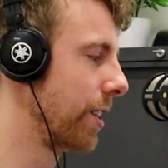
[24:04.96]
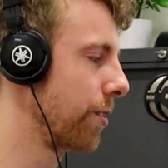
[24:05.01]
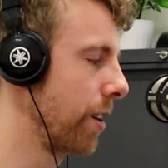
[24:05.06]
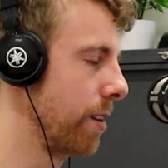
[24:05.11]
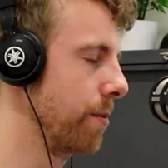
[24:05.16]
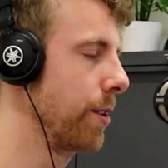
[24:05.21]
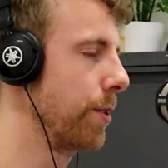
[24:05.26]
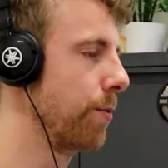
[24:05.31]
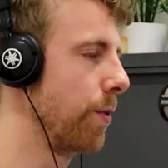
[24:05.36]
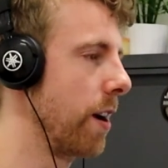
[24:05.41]

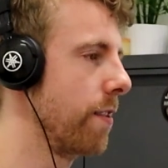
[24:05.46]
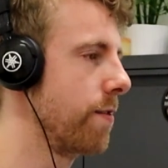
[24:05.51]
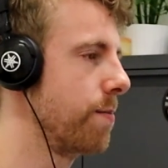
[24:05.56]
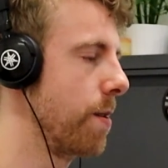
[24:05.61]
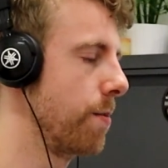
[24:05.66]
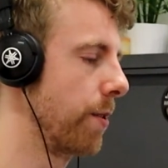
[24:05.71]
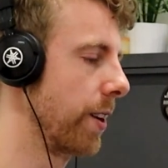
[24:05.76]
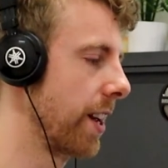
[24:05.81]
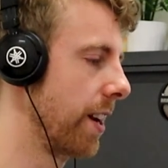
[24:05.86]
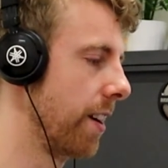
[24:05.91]
incredibly rare for
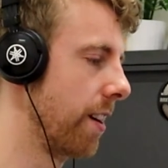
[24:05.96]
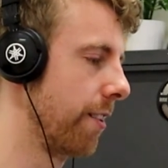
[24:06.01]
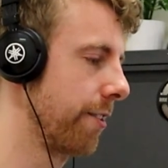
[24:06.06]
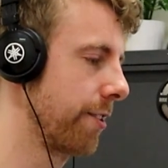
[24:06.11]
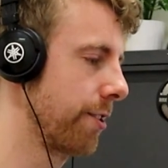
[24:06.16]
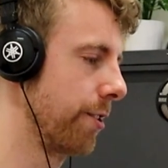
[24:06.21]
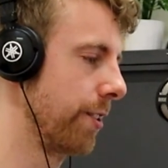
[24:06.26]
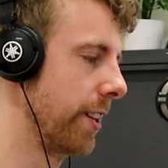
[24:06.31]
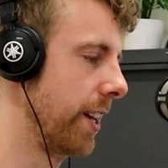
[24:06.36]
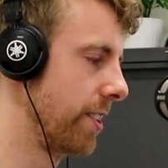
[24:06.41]
people to get enough
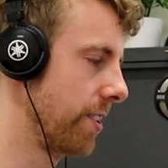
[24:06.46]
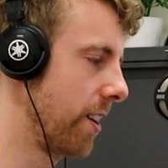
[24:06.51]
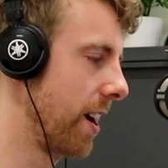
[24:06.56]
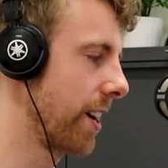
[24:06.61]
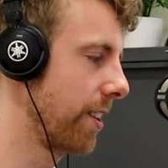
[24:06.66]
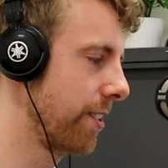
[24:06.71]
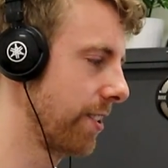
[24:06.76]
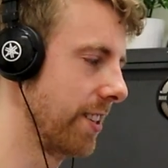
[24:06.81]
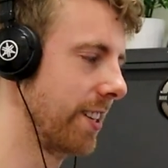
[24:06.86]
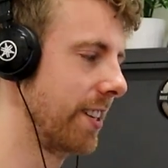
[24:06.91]
through their
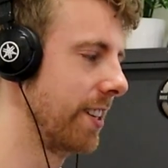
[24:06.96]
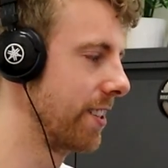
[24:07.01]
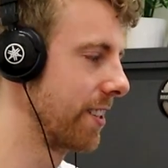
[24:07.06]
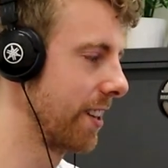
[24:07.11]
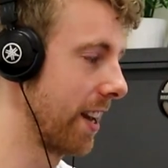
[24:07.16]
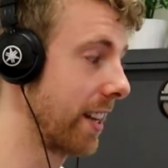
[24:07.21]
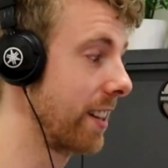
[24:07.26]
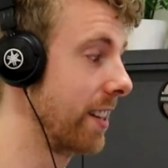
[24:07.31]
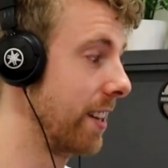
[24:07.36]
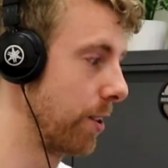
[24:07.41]
diet, because it
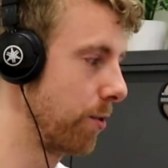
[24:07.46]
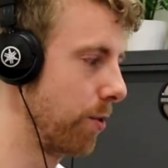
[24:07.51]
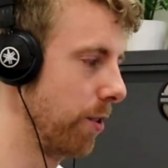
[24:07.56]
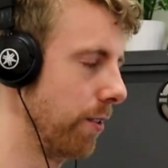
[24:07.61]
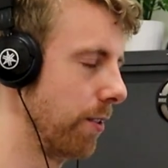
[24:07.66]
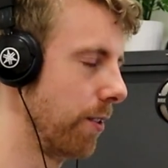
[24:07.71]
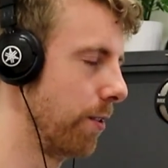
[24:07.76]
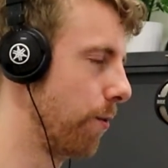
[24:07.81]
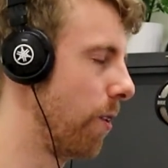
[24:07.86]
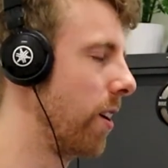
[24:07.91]
is like the
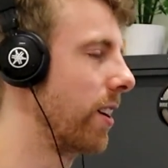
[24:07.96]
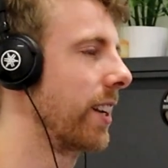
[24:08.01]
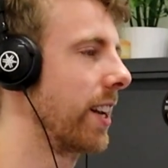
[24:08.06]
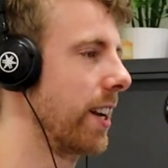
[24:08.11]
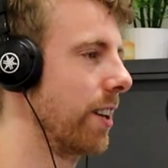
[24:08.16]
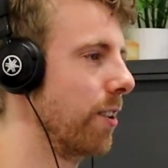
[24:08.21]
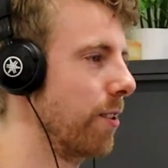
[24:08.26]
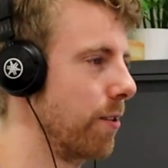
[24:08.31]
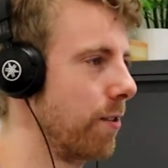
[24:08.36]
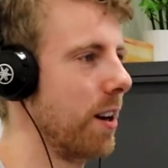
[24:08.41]
equivalent of 1
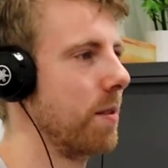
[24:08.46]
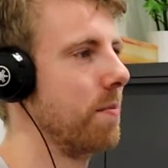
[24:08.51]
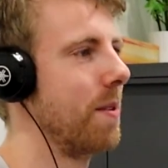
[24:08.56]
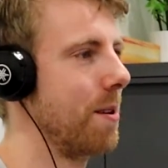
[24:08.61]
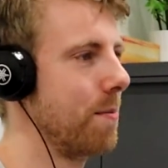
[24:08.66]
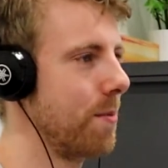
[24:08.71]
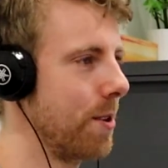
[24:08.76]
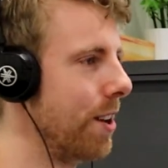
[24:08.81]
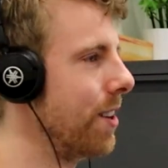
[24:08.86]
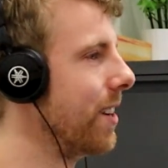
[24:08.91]
kilo of red
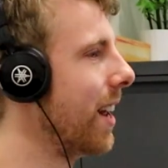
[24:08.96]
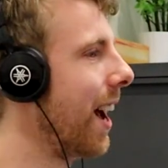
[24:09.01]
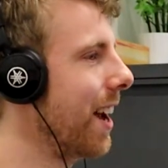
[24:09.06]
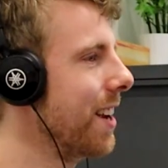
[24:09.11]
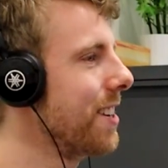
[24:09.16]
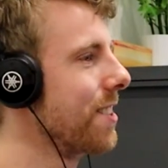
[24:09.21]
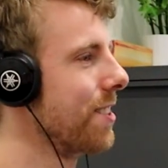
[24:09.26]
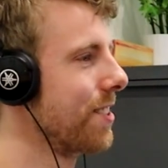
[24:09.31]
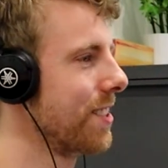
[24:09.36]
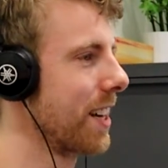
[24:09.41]
meat per
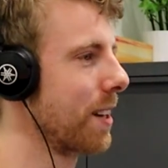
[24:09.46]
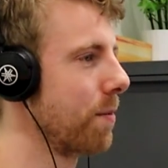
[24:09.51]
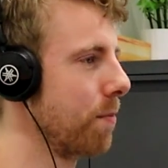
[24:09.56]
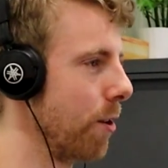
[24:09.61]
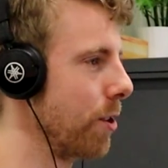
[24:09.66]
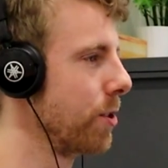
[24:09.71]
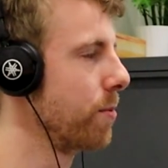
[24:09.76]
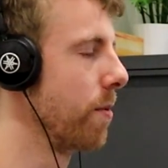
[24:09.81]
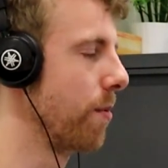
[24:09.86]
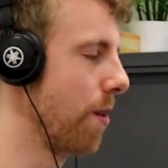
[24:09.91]
day. So it's like
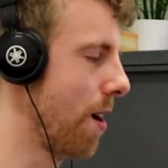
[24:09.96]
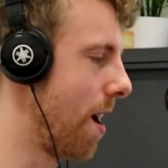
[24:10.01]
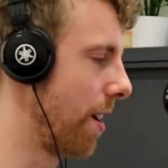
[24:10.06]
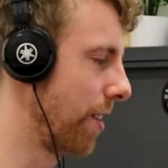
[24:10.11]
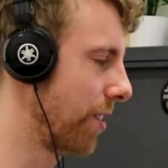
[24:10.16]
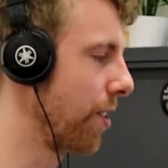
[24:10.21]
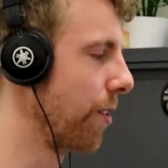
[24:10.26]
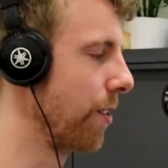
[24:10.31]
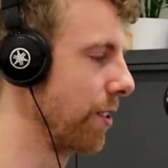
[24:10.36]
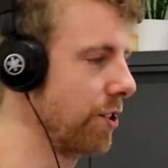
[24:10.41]
most people
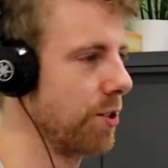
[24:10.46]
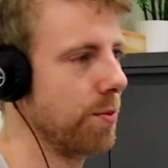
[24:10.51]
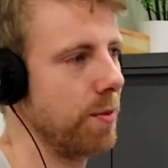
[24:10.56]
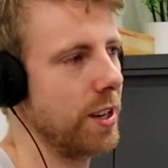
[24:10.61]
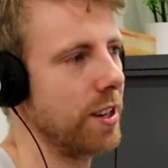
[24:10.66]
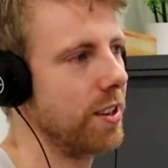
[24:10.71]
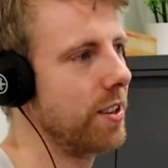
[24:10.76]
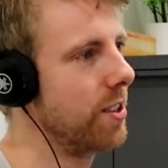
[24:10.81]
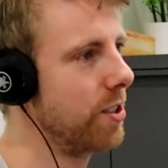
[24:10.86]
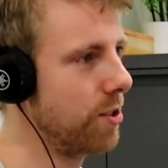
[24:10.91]
aren't going to
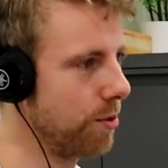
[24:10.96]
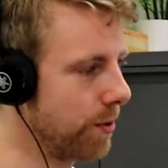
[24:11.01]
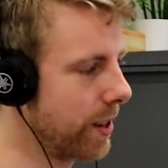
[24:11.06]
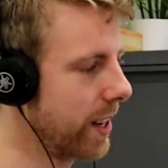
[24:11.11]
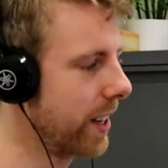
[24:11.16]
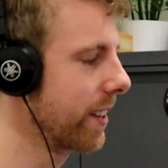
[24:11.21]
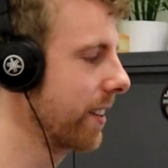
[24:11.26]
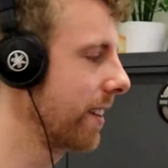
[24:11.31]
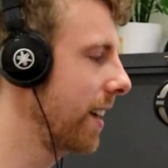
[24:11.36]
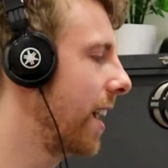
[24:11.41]
be
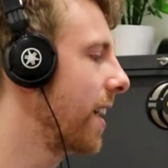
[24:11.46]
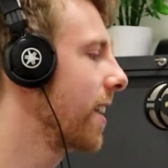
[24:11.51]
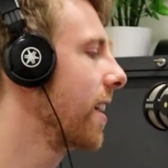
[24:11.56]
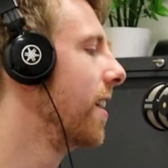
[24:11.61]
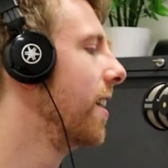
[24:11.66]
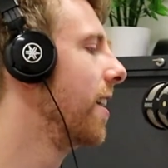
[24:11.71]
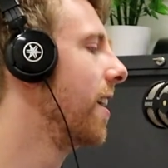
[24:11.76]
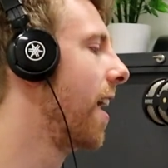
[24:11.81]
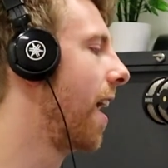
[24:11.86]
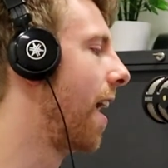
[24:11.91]
doing that.
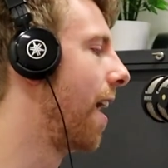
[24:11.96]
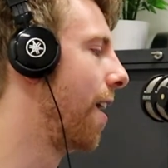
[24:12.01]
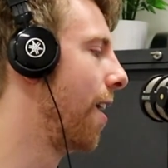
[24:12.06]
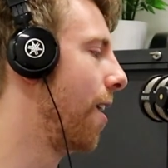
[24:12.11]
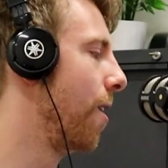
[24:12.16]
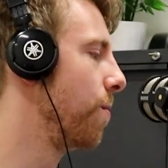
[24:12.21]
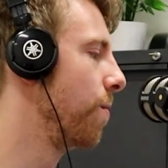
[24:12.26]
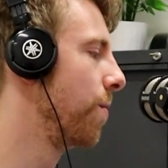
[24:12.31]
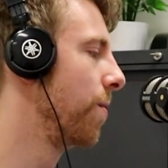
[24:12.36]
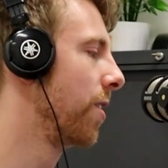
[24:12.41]

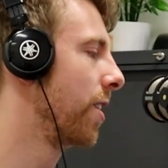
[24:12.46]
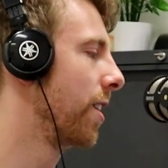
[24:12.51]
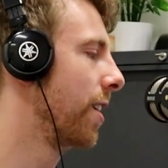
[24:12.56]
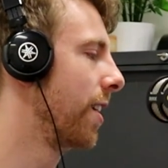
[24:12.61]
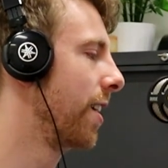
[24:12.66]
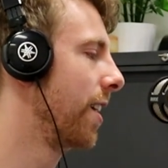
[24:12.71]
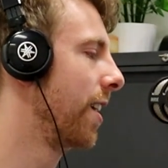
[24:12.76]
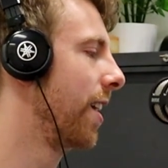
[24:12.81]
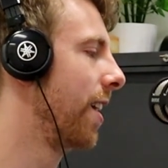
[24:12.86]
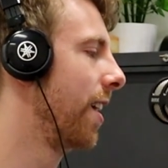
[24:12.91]

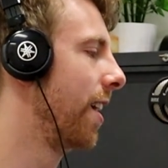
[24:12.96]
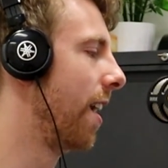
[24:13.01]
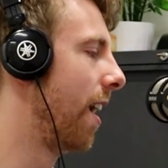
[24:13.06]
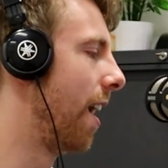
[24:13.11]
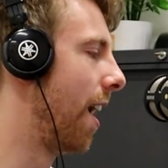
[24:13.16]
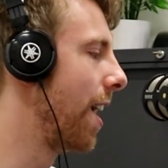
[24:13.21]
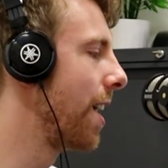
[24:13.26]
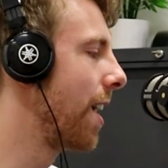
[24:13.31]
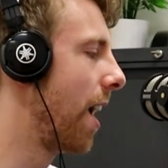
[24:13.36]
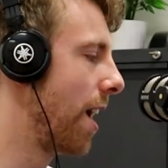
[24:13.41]

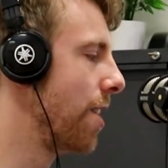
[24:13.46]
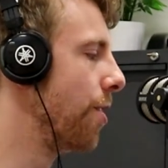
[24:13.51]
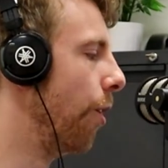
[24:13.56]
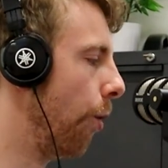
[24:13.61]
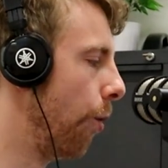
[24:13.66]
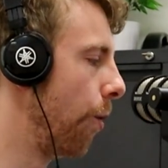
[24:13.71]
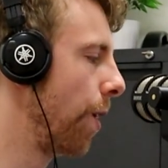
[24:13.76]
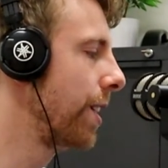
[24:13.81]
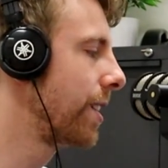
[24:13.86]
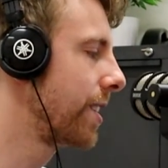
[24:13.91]
I
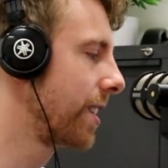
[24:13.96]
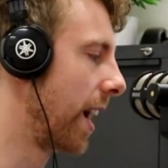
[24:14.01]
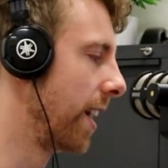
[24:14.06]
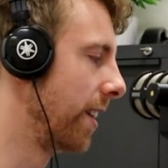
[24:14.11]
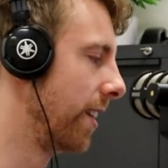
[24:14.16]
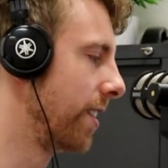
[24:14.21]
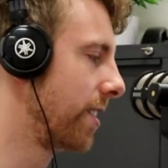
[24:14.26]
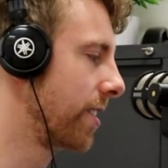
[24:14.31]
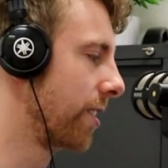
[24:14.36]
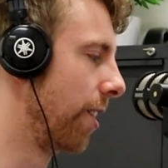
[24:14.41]
always say
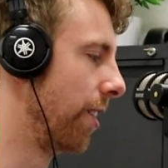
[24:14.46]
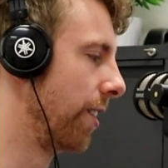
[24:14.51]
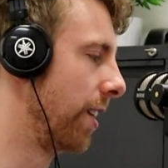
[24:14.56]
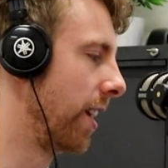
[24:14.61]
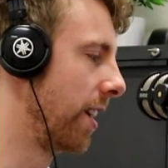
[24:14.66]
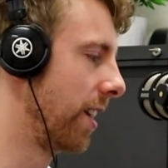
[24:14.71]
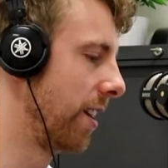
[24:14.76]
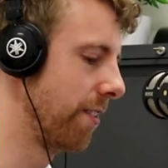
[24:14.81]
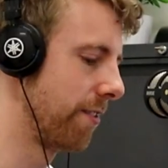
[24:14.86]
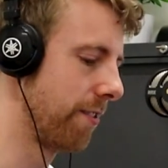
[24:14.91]
this though,
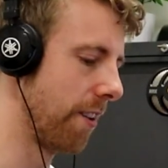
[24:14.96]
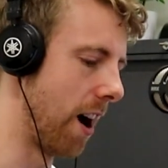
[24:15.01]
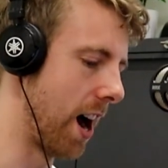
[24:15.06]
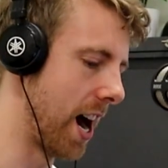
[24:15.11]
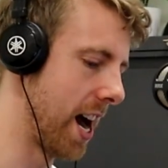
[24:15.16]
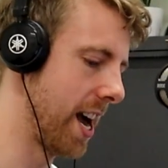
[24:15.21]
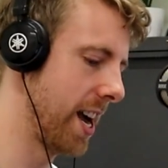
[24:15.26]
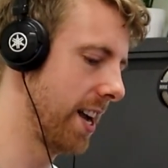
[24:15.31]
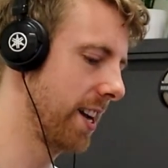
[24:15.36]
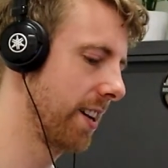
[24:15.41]
that if
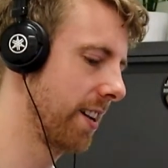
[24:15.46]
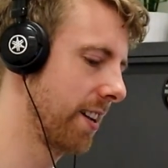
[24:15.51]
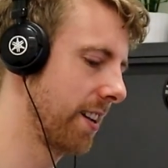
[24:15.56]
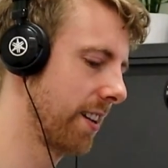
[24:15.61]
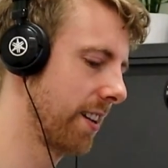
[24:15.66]
I